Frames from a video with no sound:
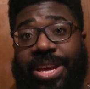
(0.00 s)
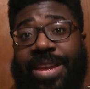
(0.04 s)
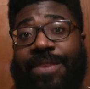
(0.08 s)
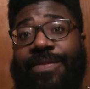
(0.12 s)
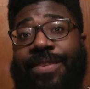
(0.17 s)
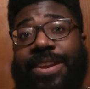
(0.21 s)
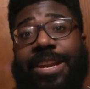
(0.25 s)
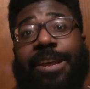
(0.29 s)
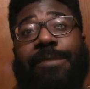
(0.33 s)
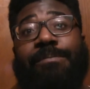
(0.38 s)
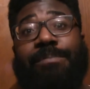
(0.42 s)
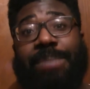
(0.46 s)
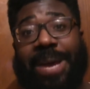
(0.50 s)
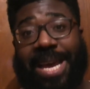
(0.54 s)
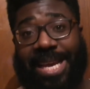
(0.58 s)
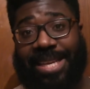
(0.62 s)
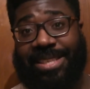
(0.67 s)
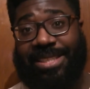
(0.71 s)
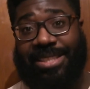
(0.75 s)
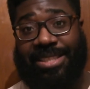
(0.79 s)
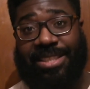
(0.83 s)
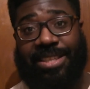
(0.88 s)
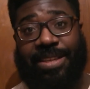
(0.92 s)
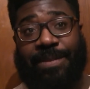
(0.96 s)
Even the
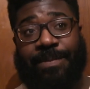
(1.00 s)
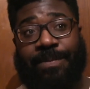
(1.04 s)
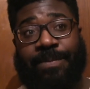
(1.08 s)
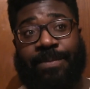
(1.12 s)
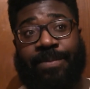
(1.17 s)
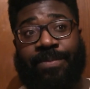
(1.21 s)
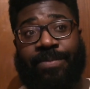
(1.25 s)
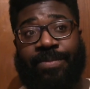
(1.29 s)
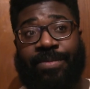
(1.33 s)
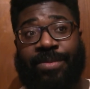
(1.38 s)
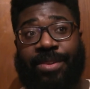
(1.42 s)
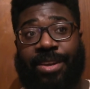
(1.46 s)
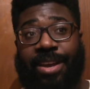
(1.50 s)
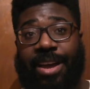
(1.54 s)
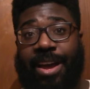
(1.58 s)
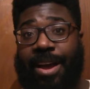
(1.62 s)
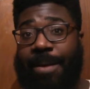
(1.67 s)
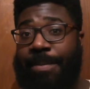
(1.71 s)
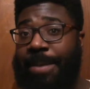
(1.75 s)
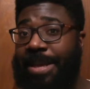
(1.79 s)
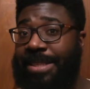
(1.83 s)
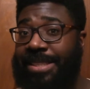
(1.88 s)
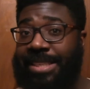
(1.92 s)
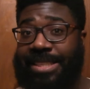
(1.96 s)
best.
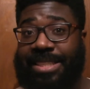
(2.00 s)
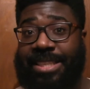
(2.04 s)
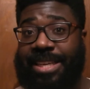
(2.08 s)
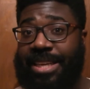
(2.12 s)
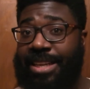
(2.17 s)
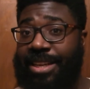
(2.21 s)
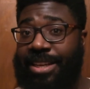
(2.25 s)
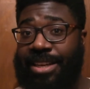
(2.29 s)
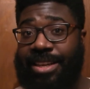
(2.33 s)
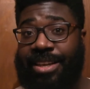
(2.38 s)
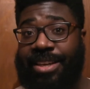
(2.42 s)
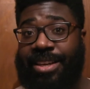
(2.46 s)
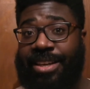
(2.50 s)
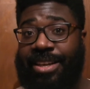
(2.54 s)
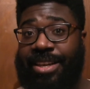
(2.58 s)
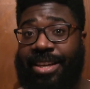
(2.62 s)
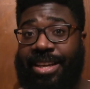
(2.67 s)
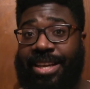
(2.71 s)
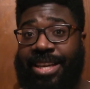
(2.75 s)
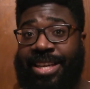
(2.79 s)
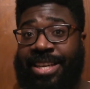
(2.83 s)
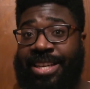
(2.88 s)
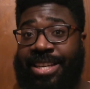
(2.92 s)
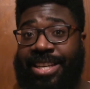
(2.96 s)
As I said,
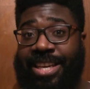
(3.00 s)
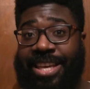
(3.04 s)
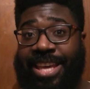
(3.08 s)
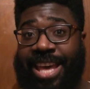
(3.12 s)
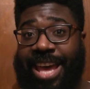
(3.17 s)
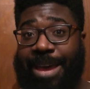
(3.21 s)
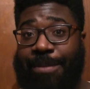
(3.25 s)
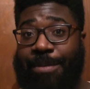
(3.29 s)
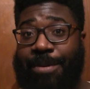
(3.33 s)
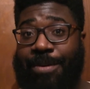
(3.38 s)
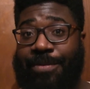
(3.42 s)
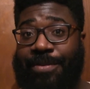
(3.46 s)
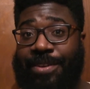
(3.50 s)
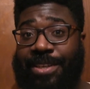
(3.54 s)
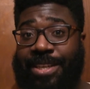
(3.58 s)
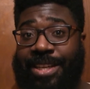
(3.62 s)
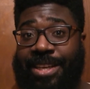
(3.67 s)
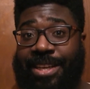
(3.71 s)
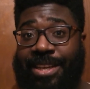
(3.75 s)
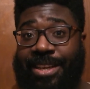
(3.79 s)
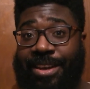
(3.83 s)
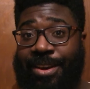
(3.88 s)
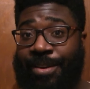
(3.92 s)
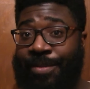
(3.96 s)
India came over
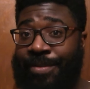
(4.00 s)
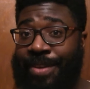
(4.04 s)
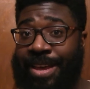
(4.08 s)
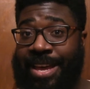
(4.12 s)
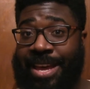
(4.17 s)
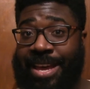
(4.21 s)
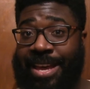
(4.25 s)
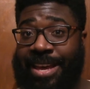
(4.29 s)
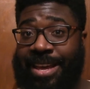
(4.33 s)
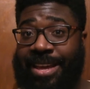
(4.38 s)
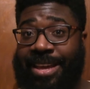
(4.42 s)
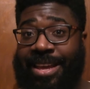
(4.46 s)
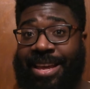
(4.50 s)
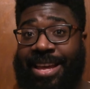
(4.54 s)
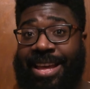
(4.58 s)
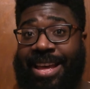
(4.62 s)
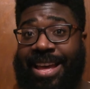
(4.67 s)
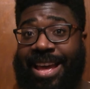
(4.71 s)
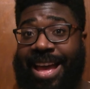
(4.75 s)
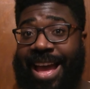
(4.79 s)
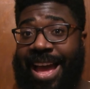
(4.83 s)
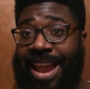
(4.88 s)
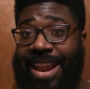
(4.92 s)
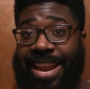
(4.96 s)
here
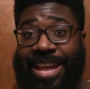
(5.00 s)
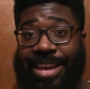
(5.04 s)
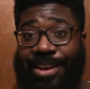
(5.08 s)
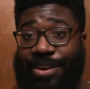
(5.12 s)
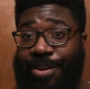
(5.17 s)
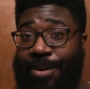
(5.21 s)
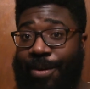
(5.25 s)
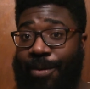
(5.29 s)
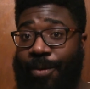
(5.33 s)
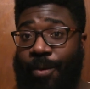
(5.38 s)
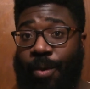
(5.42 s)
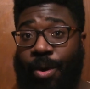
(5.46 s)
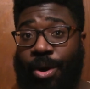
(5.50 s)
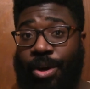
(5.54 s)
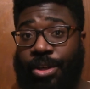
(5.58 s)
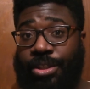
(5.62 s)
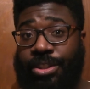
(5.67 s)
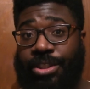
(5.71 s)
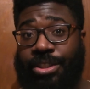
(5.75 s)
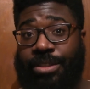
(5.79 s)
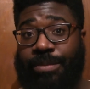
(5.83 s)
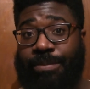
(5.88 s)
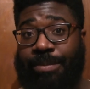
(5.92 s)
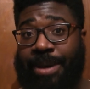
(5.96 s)
and they got
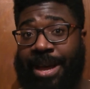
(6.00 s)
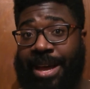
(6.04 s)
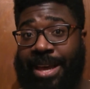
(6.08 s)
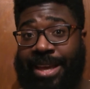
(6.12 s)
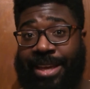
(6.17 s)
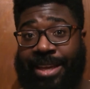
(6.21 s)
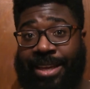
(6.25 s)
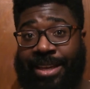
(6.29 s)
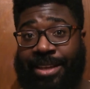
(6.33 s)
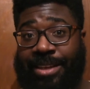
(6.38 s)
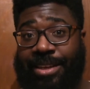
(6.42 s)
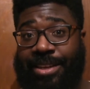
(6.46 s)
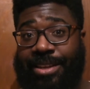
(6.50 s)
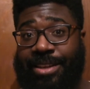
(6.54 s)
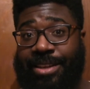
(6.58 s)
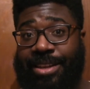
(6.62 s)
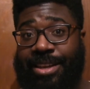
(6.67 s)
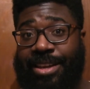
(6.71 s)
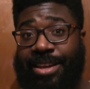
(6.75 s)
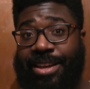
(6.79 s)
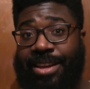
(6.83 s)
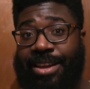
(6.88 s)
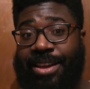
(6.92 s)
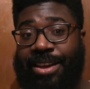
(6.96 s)
washed by England.
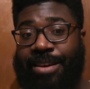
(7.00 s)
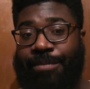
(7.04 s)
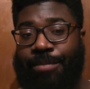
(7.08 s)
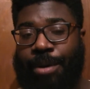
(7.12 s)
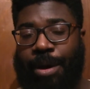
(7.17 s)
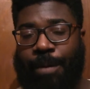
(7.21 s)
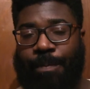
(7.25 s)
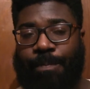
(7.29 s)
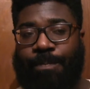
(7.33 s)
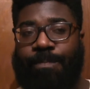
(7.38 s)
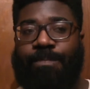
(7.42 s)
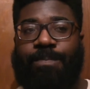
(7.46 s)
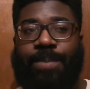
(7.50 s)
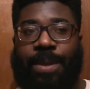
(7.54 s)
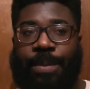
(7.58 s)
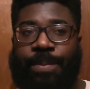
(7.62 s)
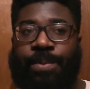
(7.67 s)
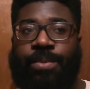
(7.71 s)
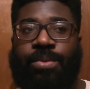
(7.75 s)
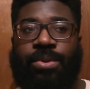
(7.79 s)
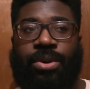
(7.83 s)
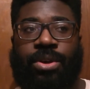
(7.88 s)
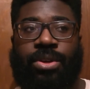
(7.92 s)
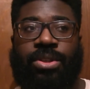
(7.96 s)
But
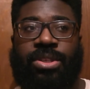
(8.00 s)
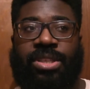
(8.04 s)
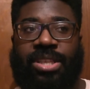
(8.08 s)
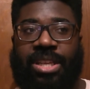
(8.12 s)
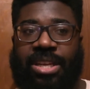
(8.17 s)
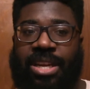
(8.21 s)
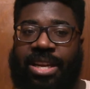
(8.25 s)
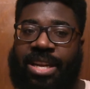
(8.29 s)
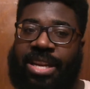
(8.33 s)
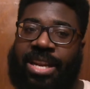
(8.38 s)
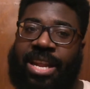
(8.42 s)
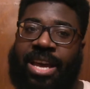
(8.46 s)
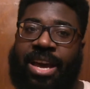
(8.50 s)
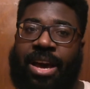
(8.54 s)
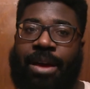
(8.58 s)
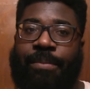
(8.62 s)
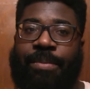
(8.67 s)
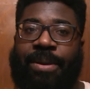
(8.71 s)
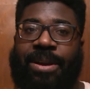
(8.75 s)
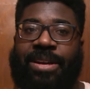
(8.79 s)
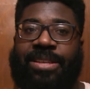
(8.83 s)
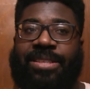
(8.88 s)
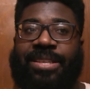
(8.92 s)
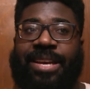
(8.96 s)
people will consider that they are a
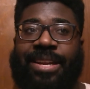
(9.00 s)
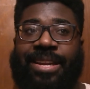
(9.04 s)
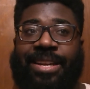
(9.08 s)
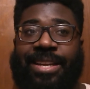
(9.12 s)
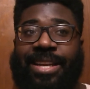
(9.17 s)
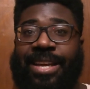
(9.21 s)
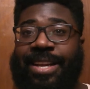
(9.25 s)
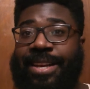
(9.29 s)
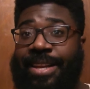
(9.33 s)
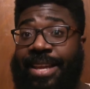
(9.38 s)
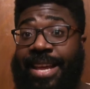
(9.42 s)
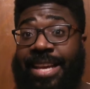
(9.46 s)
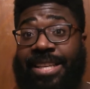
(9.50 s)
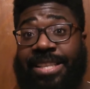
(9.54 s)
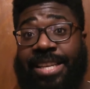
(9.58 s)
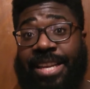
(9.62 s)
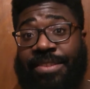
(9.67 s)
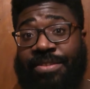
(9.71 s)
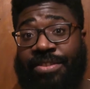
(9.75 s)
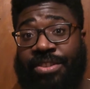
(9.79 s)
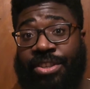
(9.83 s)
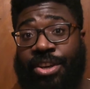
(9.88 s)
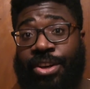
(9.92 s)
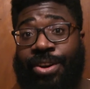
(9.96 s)
better side than England. Actually,
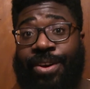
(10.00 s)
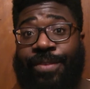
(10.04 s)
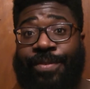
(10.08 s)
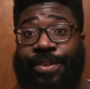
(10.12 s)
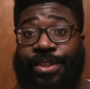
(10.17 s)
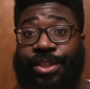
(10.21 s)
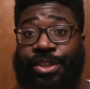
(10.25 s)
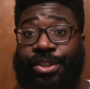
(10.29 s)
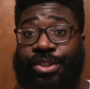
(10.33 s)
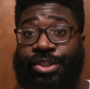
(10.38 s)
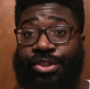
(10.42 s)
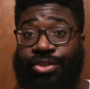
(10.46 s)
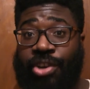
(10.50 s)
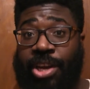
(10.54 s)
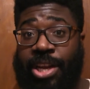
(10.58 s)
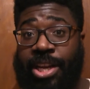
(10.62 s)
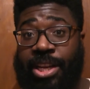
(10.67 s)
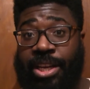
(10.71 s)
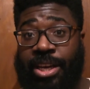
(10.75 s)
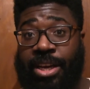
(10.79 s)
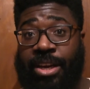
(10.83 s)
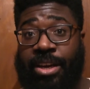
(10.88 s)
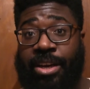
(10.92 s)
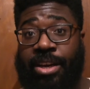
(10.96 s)
they've just gone over to
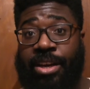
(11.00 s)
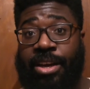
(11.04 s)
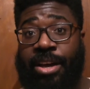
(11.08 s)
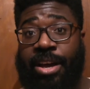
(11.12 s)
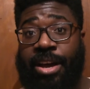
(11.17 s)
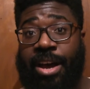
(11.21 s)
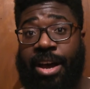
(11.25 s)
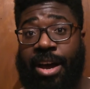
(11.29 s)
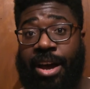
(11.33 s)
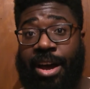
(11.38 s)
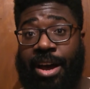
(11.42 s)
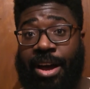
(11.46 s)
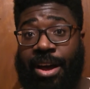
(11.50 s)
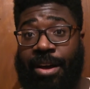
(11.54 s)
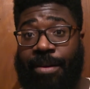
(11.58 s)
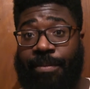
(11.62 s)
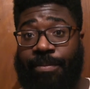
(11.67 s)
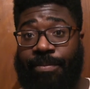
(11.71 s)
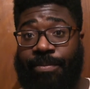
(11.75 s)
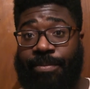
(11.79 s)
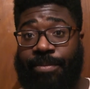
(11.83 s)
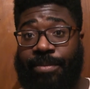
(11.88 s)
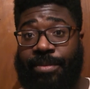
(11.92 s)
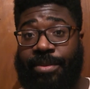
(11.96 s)
Australia.
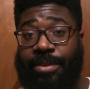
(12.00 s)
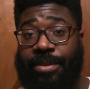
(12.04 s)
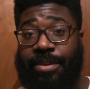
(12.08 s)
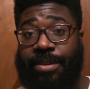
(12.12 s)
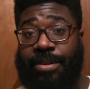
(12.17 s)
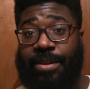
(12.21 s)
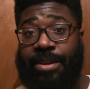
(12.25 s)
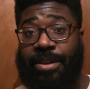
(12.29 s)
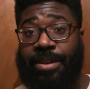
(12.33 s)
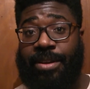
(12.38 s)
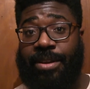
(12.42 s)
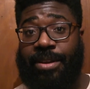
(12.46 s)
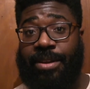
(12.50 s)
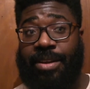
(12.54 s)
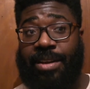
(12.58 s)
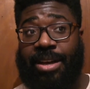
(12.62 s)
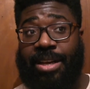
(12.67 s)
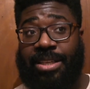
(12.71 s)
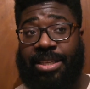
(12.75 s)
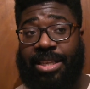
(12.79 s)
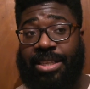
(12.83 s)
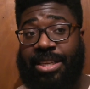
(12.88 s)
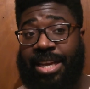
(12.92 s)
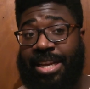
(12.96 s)

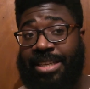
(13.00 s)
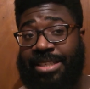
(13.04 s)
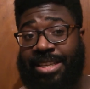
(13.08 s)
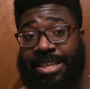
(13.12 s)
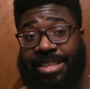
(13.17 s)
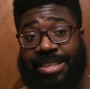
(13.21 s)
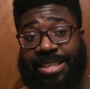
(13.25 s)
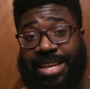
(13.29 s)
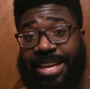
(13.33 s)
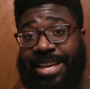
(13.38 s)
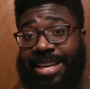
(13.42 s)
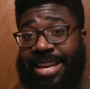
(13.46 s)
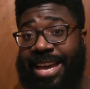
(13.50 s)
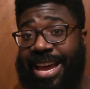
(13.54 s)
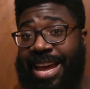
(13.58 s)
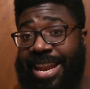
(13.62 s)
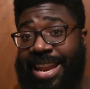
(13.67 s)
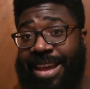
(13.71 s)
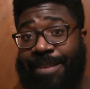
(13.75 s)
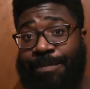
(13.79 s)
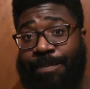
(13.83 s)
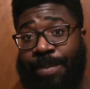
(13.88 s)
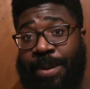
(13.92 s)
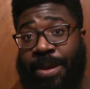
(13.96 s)
As I say that,
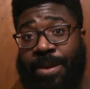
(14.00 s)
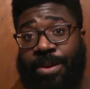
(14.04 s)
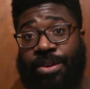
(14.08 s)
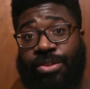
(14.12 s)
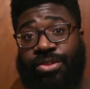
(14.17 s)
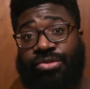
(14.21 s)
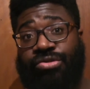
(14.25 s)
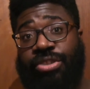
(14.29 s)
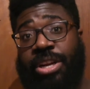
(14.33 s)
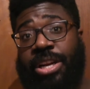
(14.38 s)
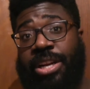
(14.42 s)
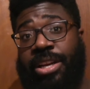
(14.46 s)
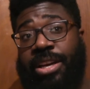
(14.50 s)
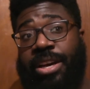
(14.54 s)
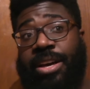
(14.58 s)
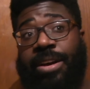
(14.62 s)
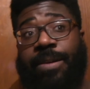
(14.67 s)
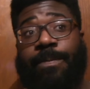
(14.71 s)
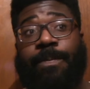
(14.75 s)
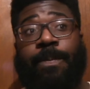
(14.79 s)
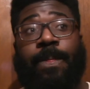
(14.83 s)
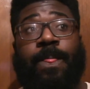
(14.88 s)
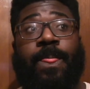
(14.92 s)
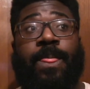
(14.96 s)
and they're beating
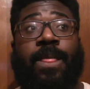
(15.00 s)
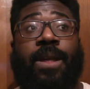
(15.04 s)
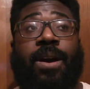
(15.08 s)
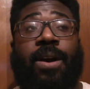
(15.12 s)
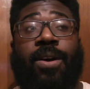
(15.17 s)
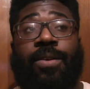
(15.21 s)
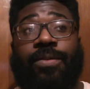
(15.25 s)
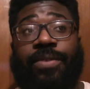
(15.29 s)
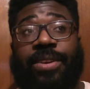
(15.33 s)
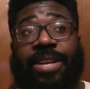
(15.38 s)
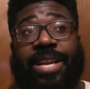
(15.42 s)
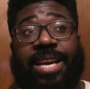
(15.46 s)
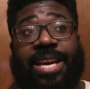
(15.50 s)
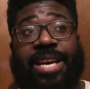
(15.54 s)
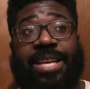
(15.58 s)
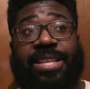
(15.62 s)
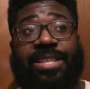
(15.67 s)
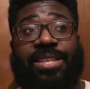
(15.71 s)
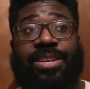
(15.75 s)
Australia over there.